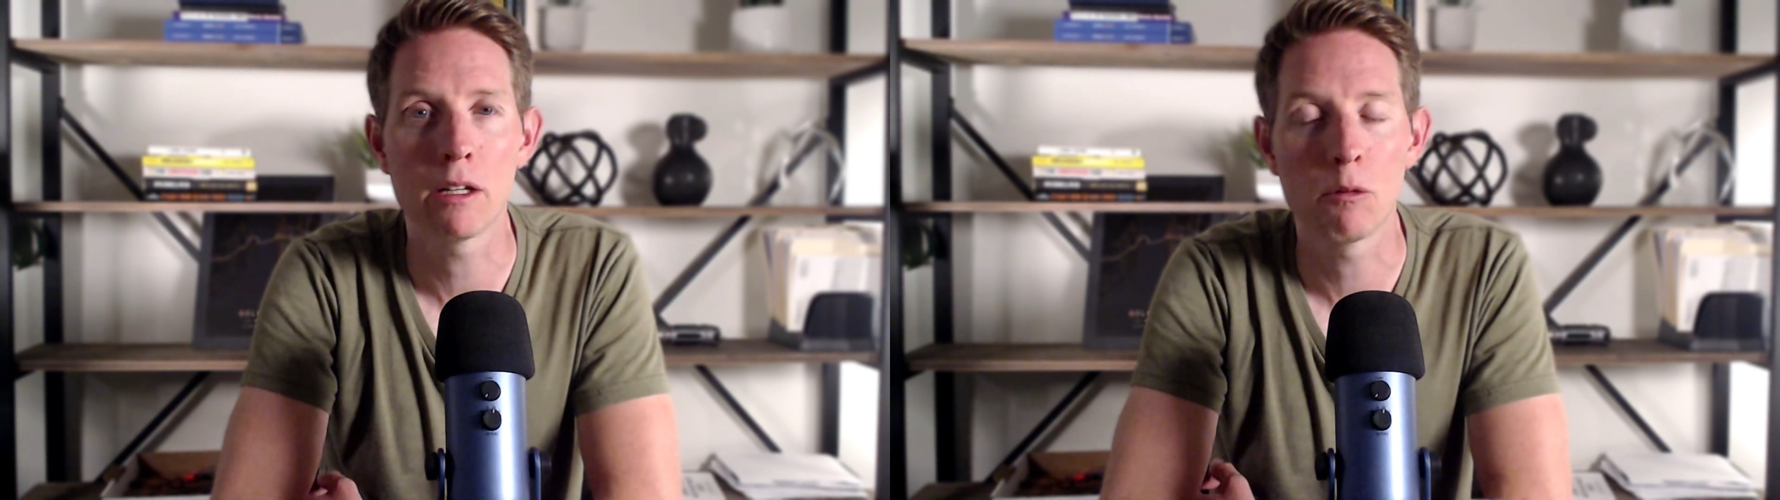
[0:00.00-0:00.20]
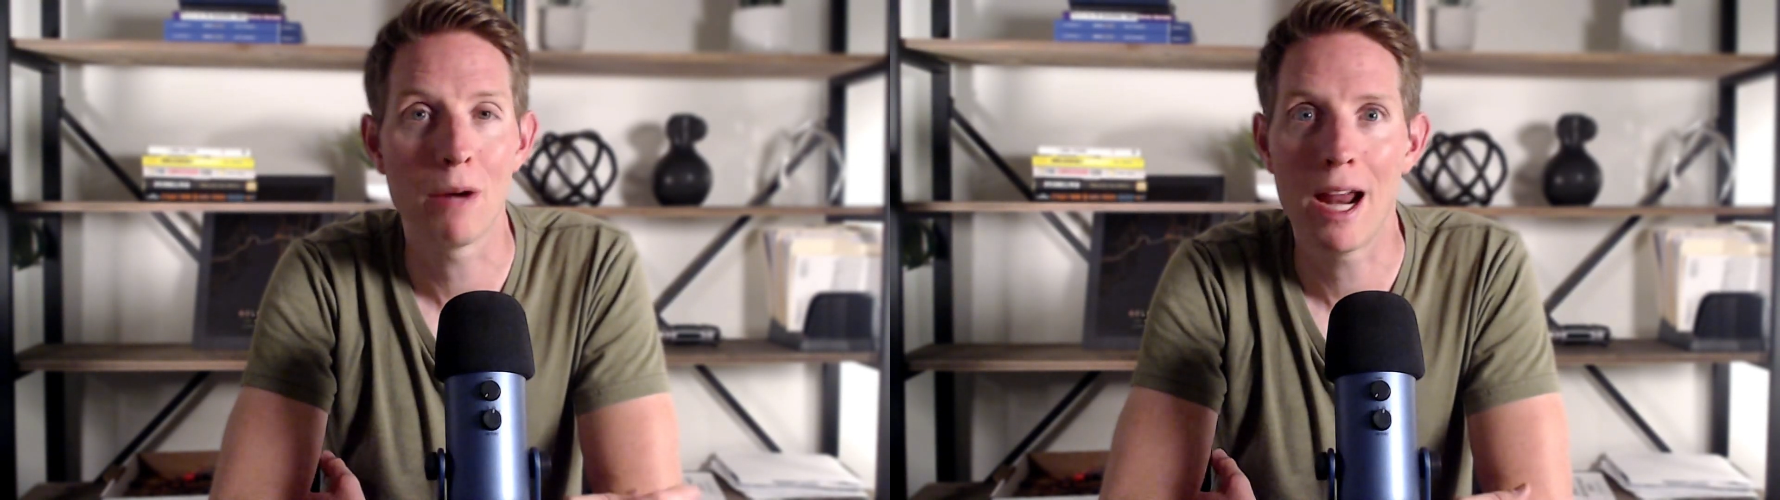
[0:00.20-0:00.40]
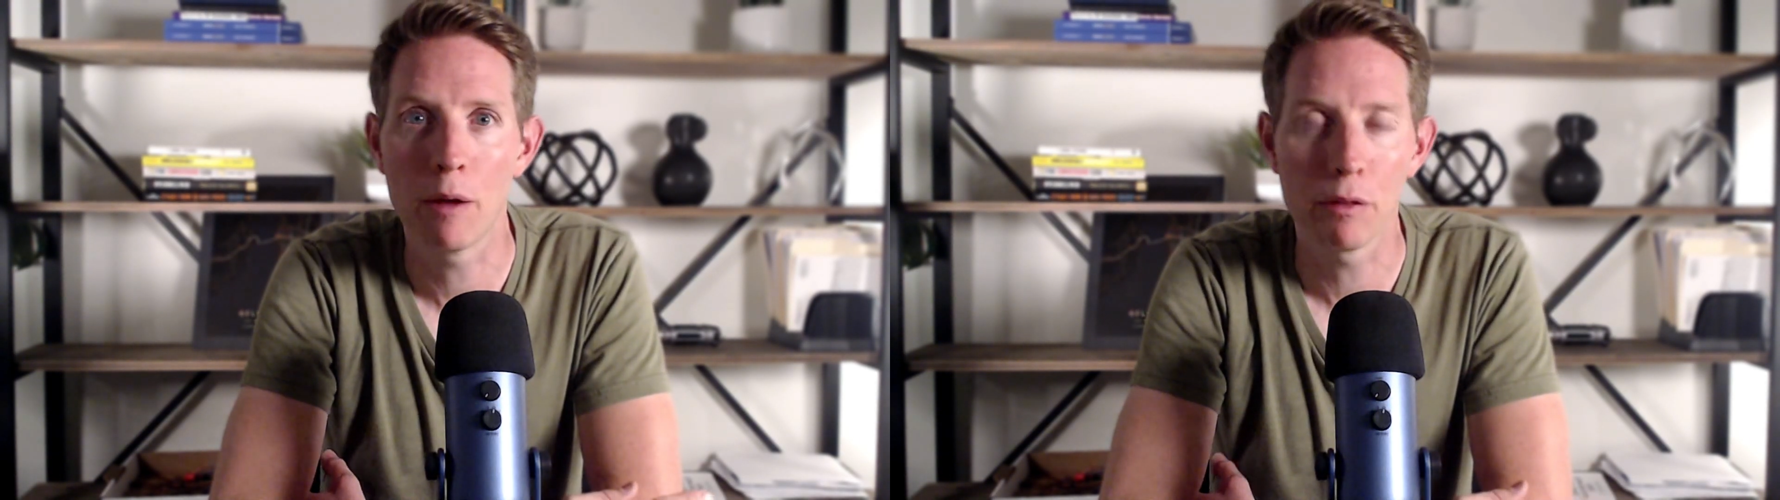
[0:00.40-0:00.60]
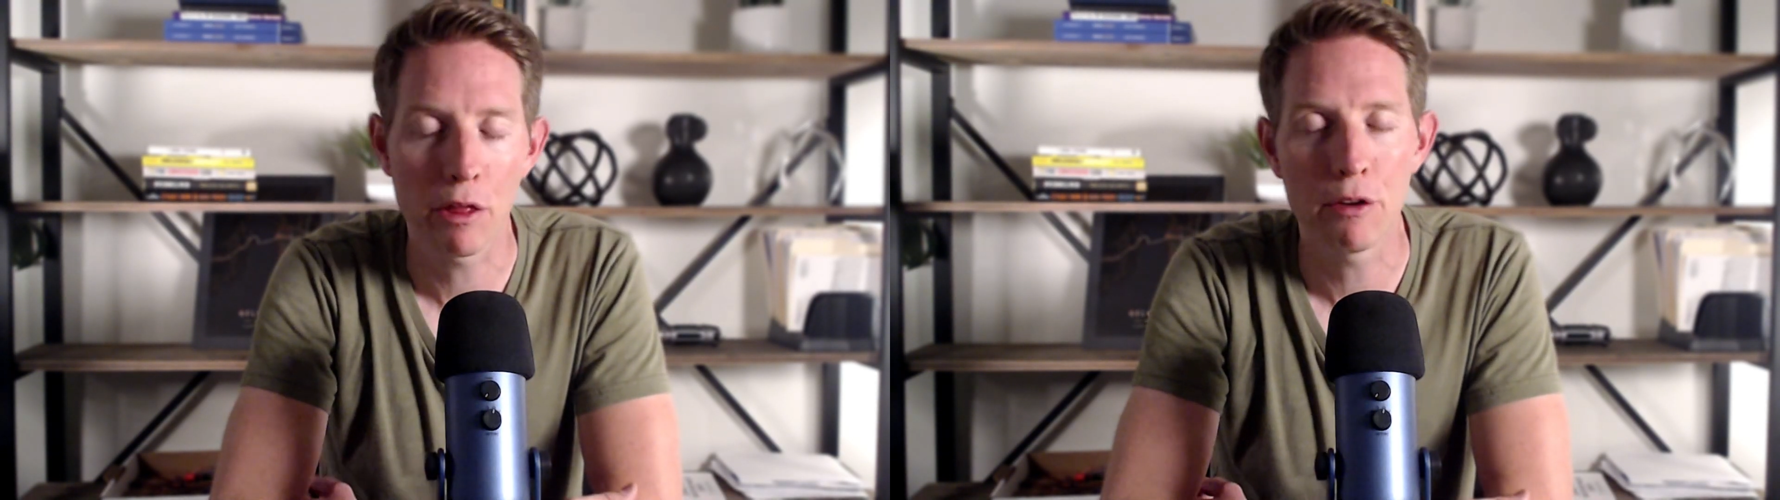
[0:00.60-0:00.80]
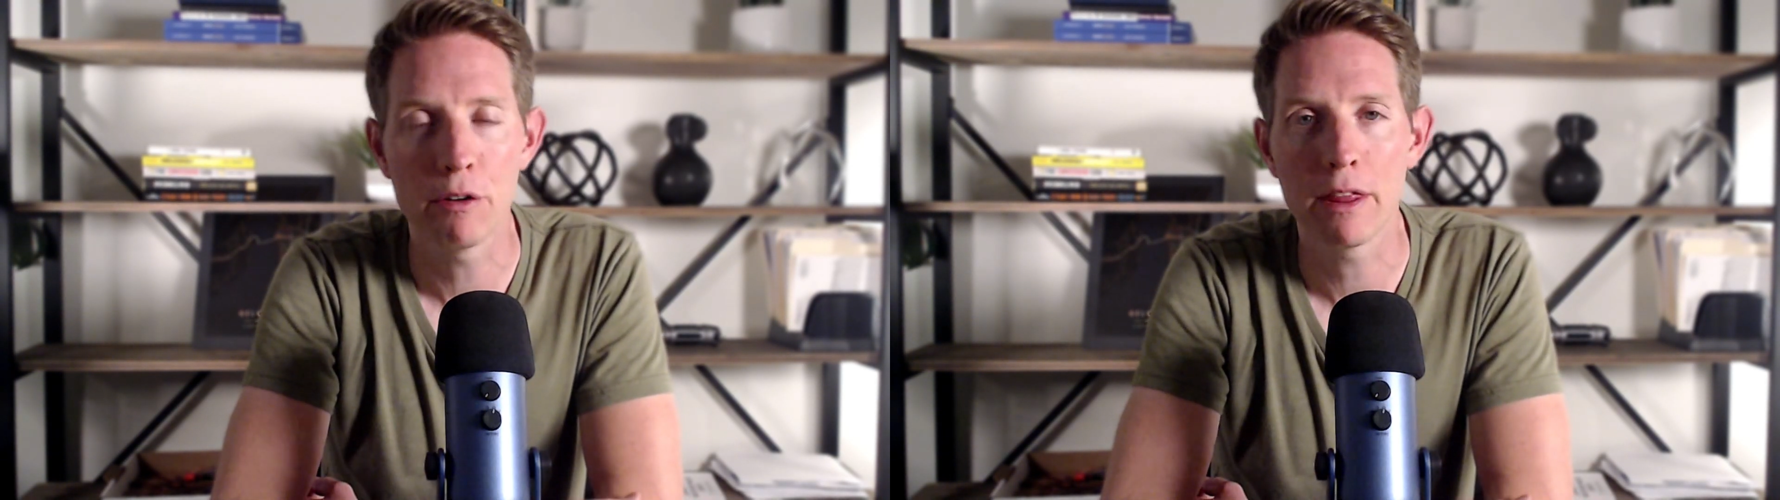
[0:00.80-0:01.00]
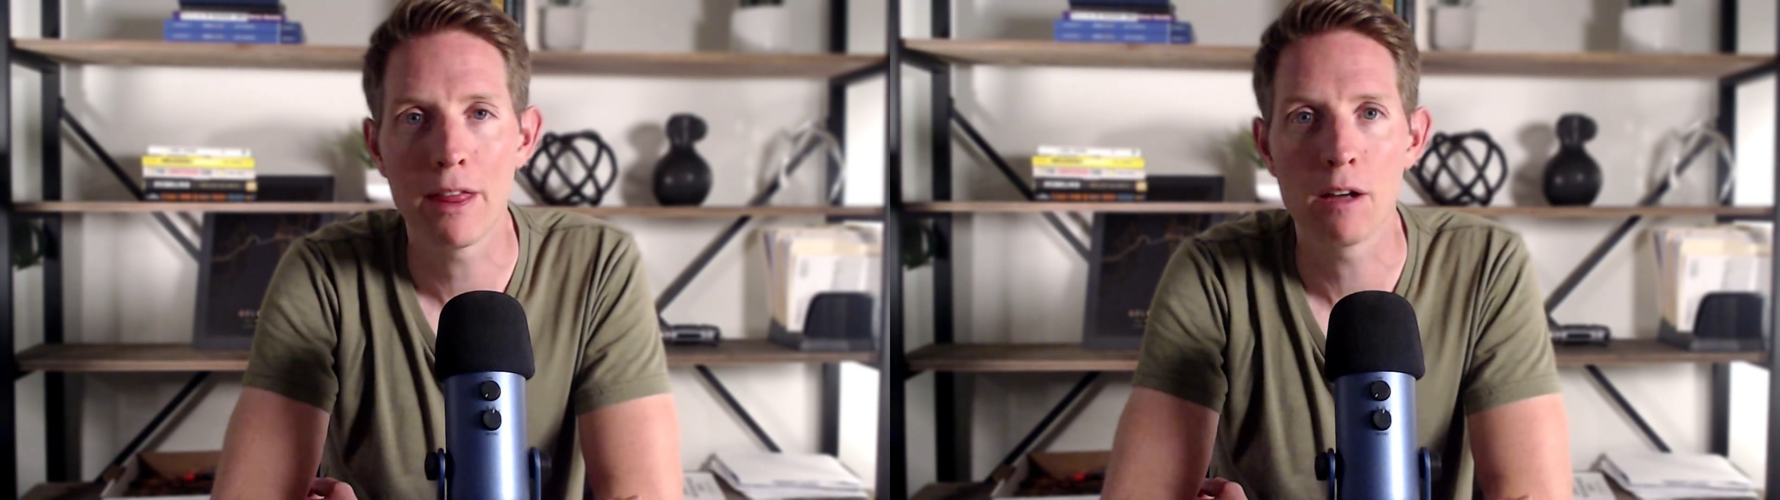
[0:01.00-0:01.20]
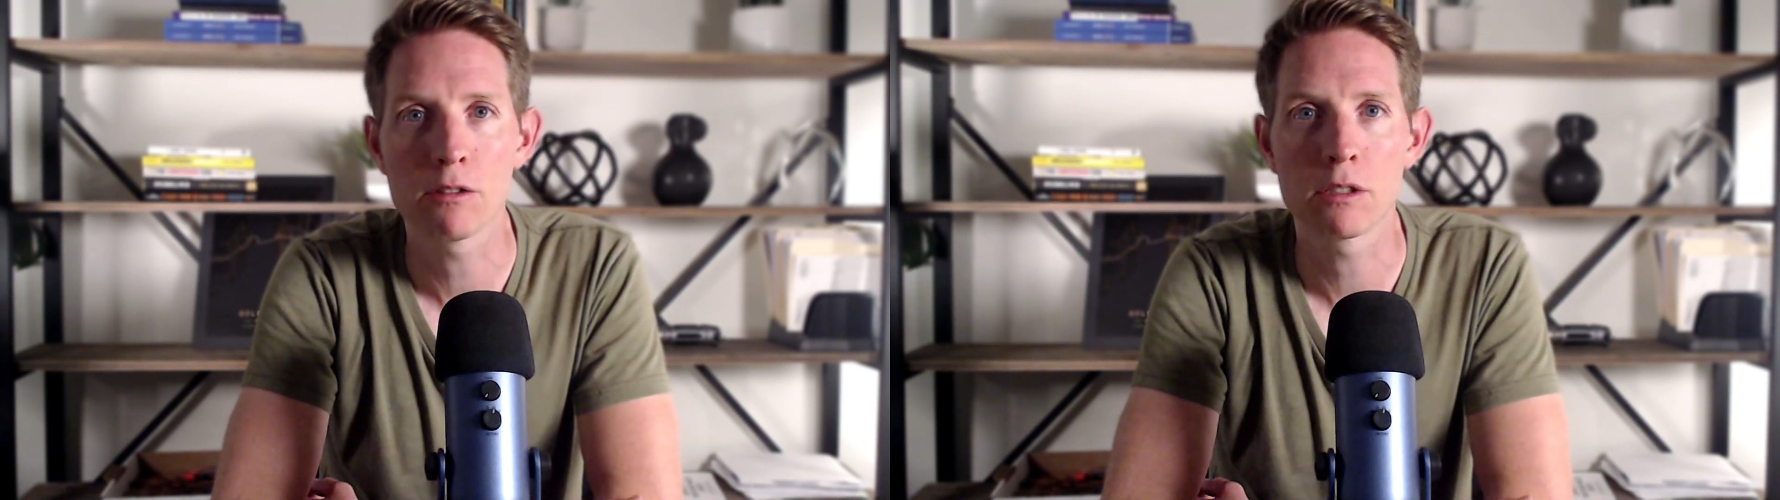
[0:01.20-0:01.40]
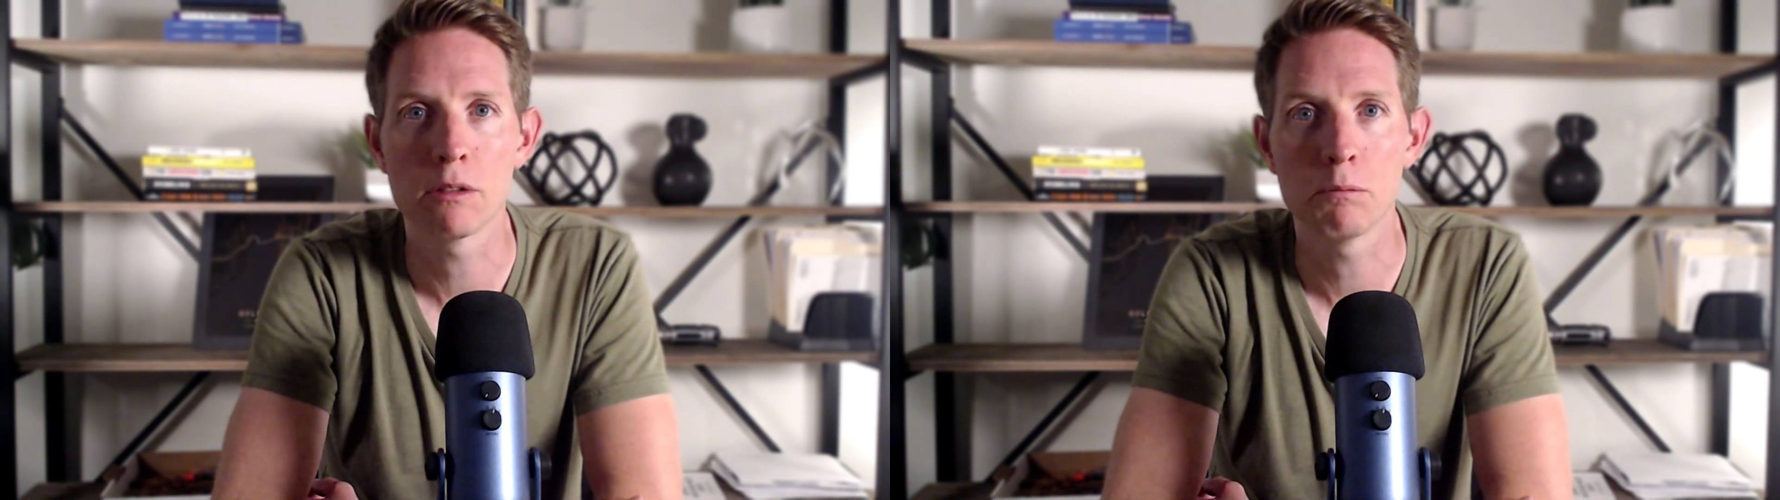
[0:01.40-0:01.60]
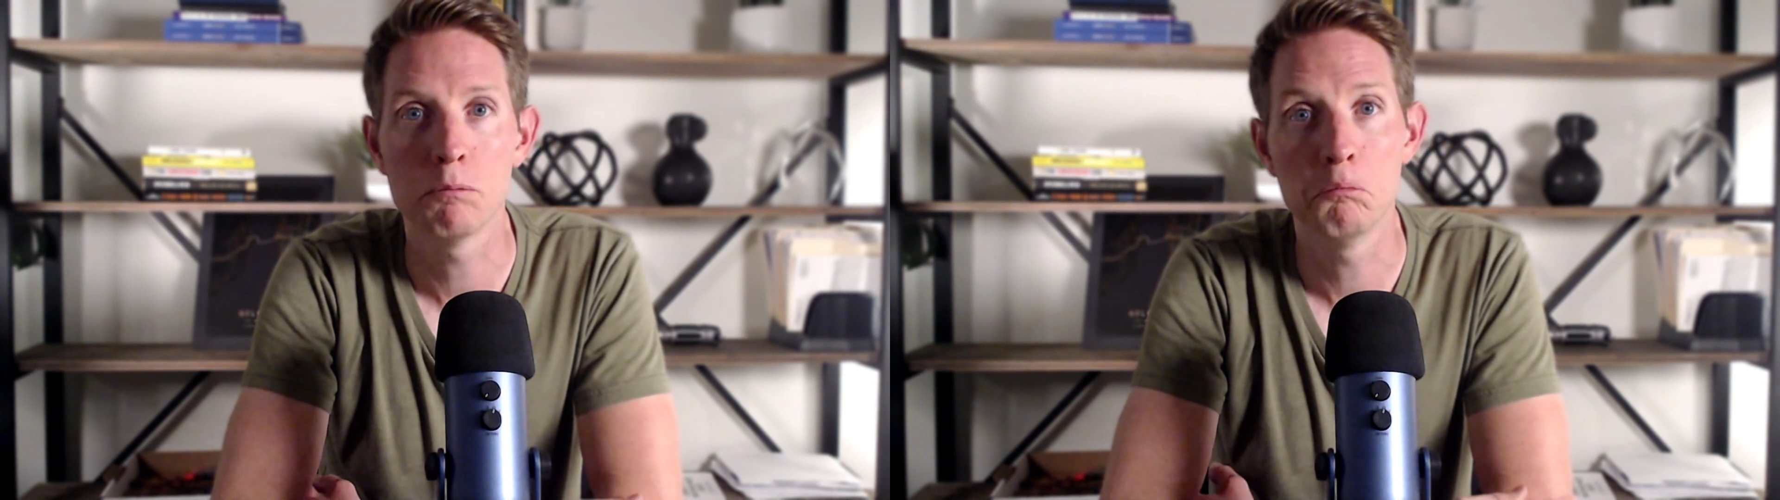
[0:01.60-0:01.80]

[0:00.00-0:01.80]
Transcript: around the 30,000